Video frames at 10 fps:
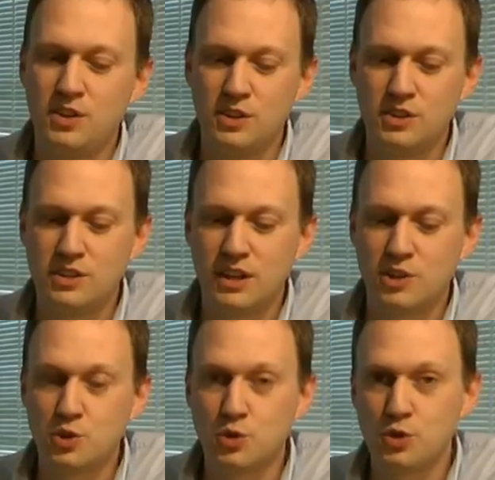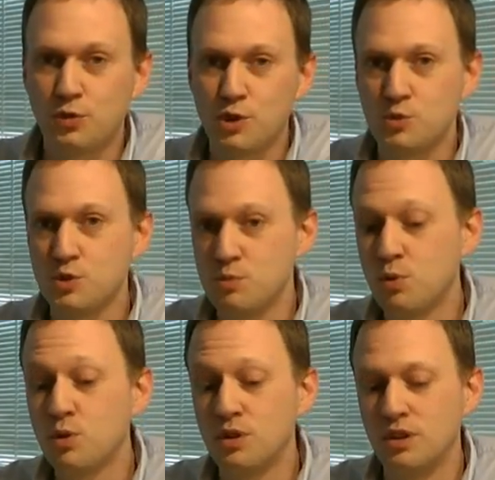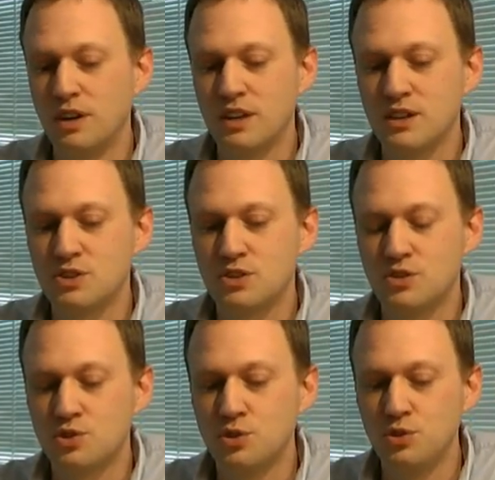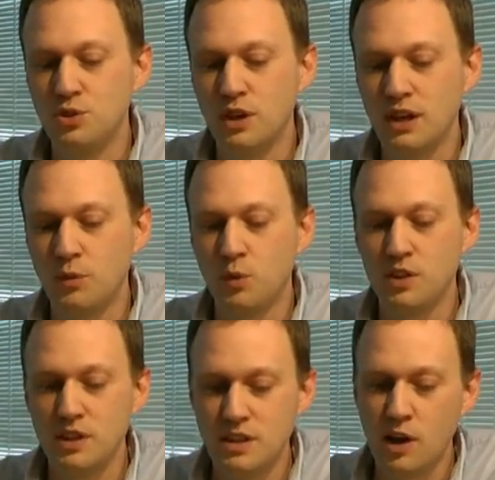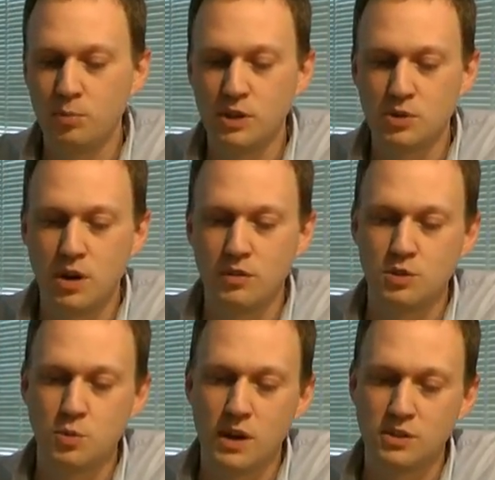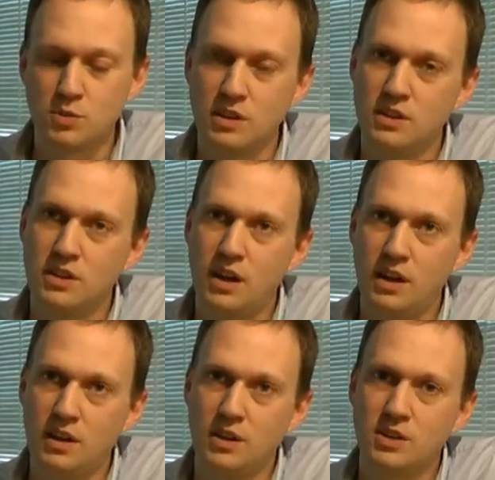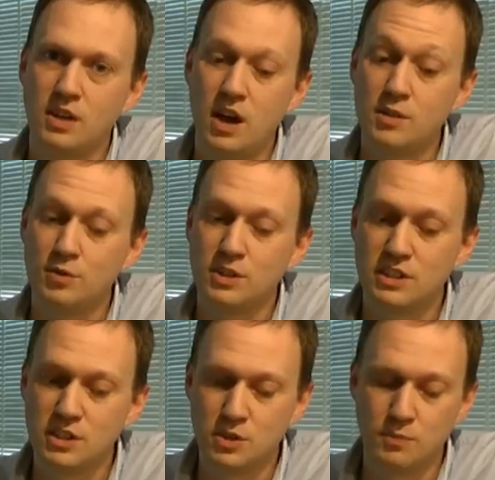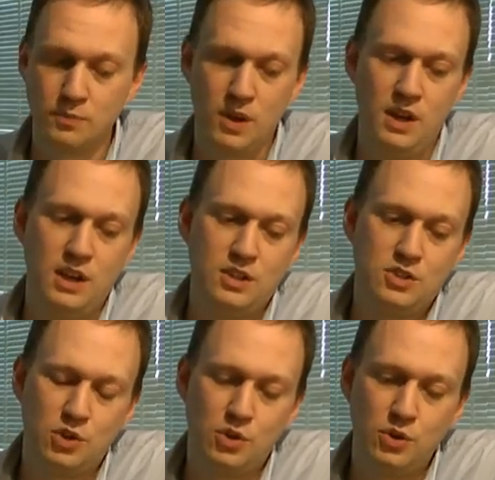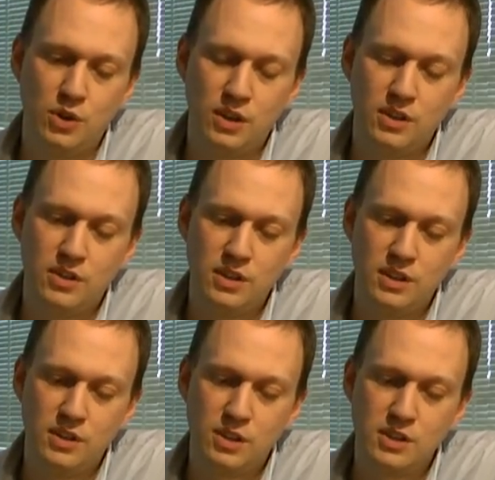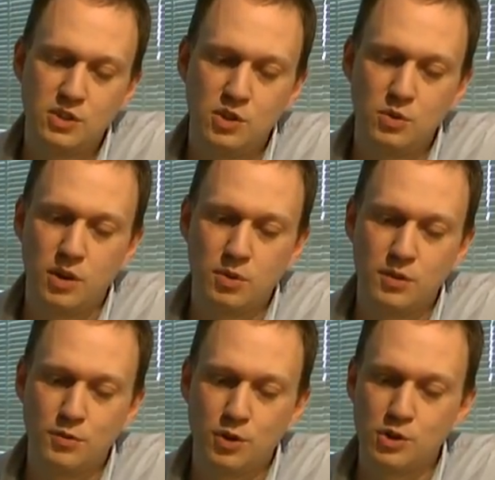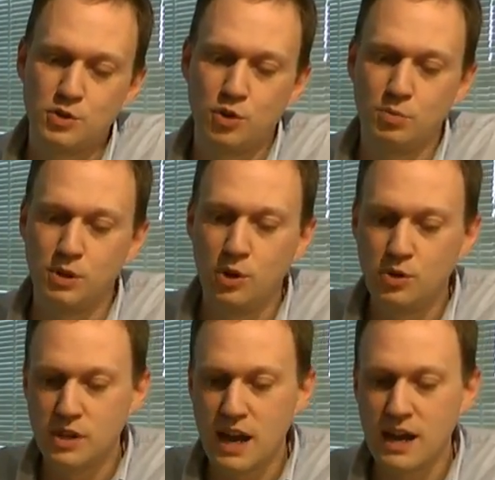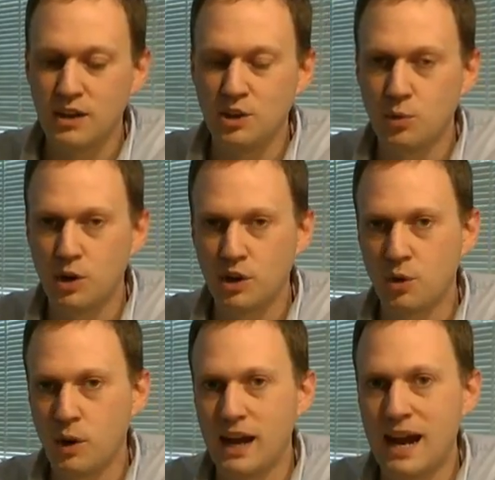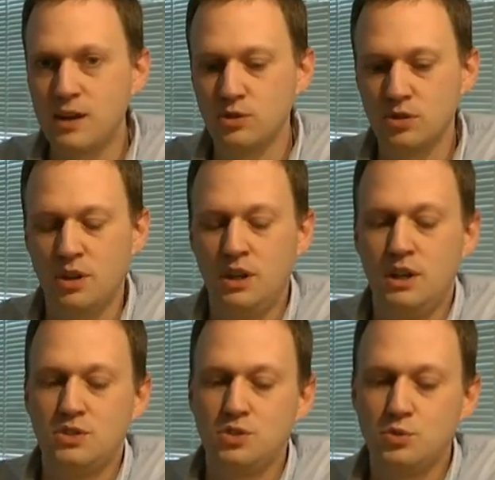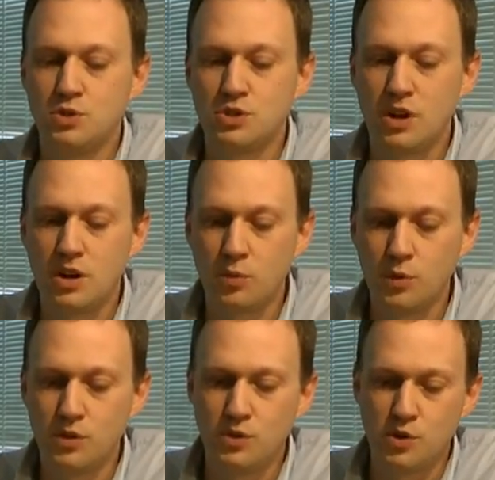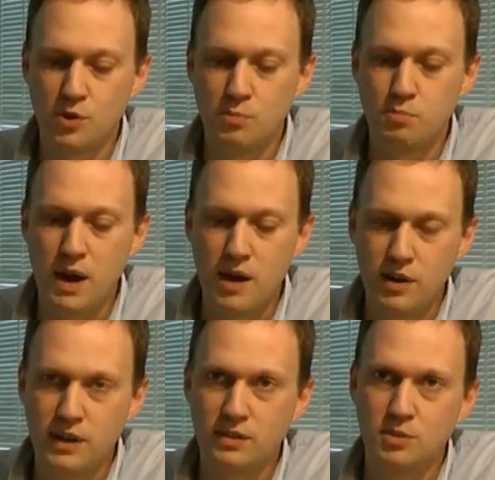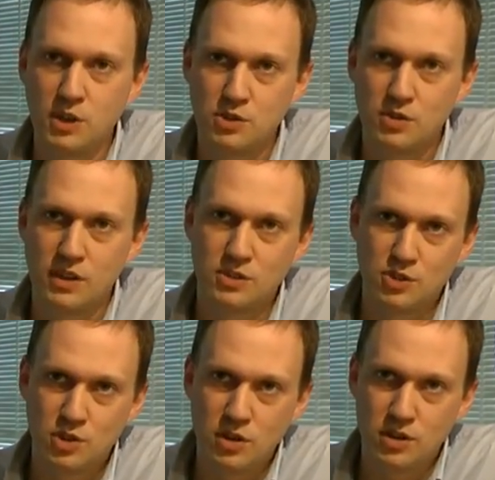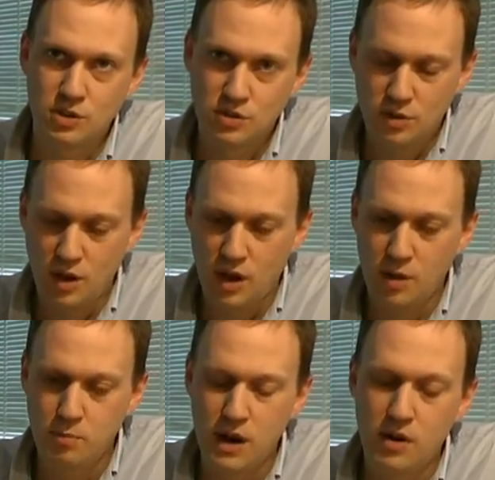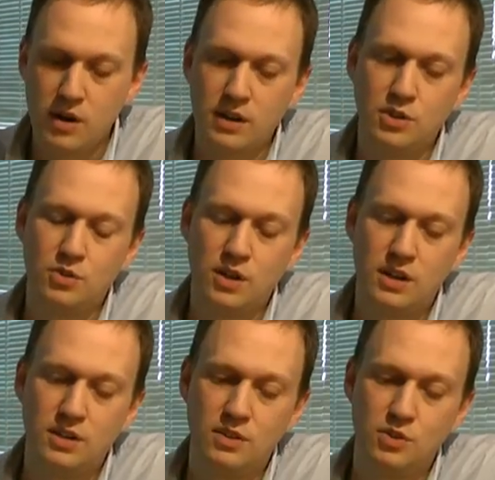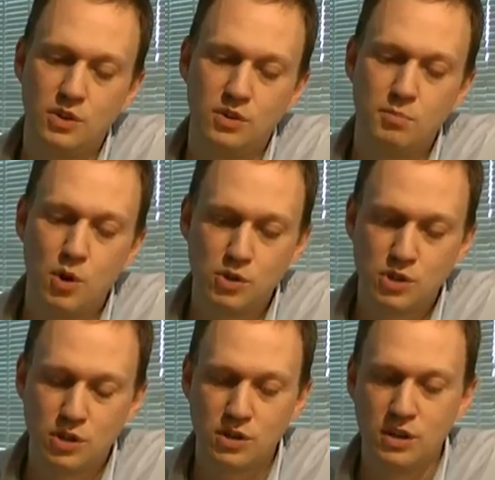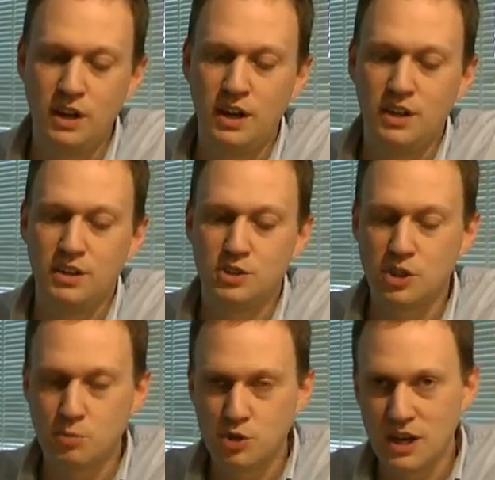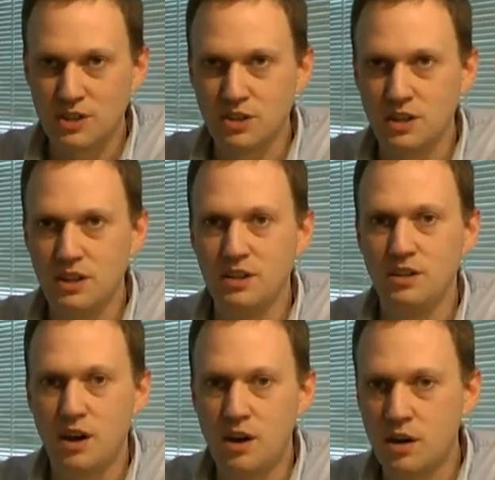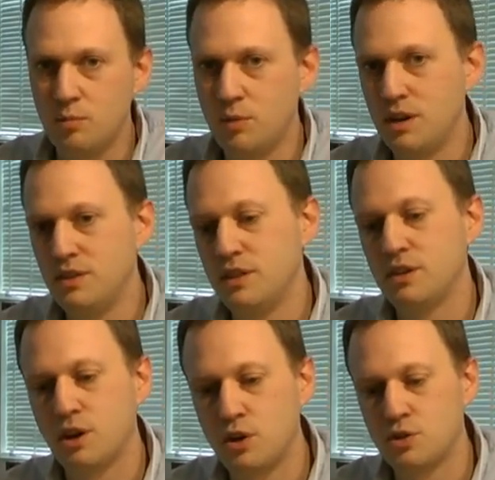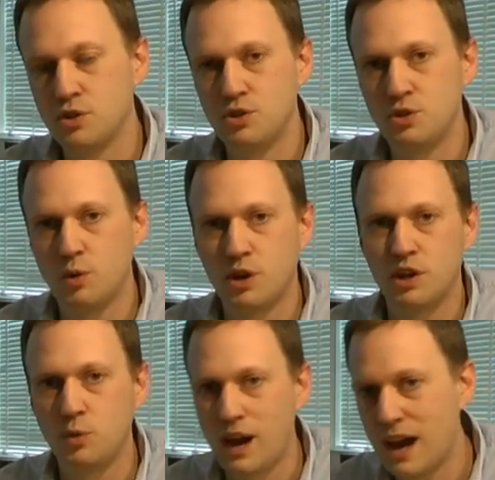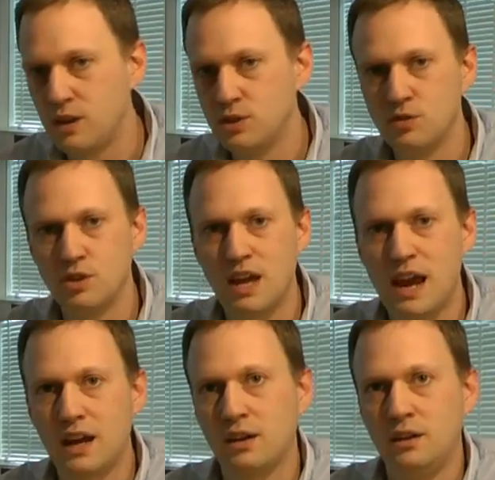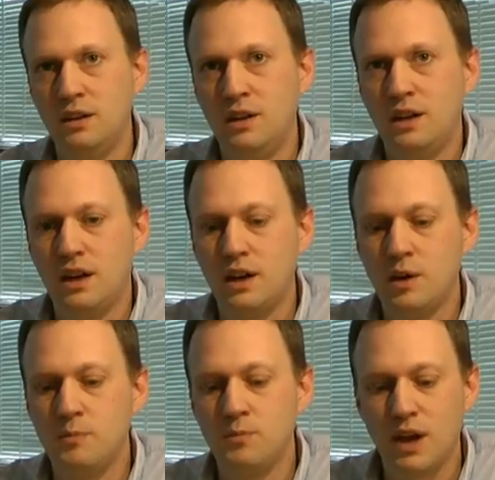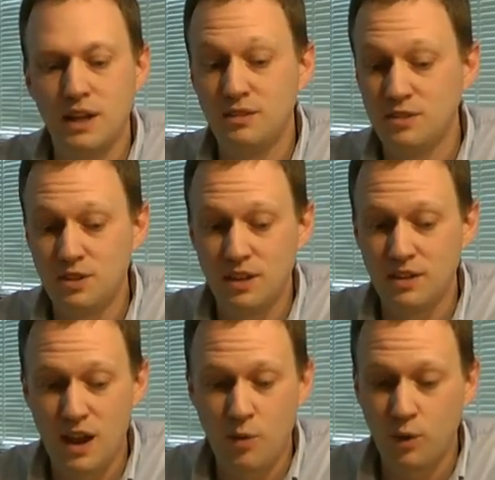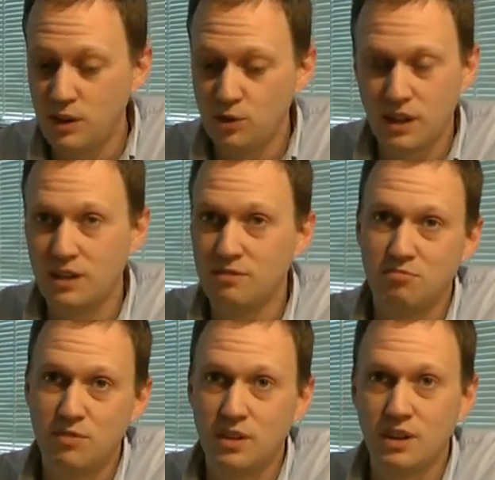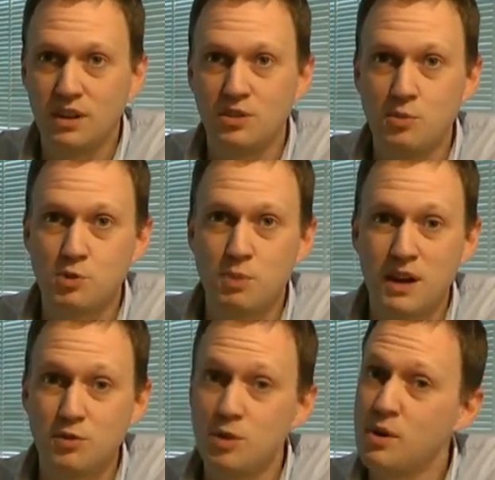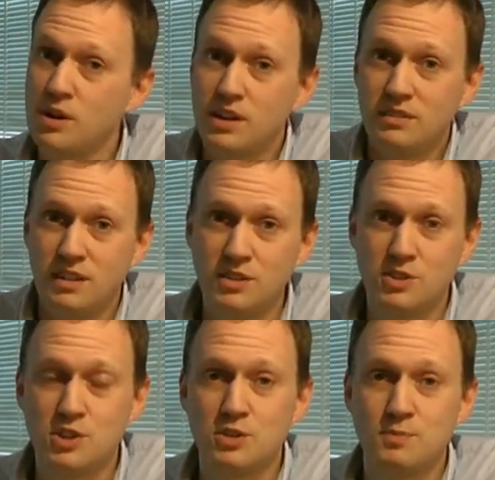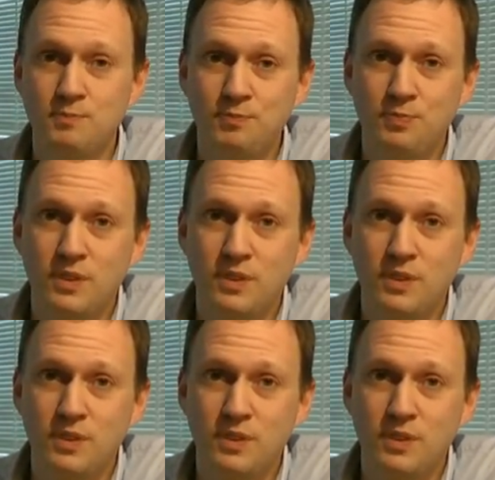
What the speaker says: that source first was important, and that's true within the LP12 as well as within a hi-fi system. So the things that you would upgrade first are all below the deck, and you work your way out. So you would start with your bearing to make sure that's a circus bearing. You're then doing the motor, the sub-chassis, the arm, and then the cartridge. You're working your way out of the deck. And that way you'll get the most bang for your buck in the system.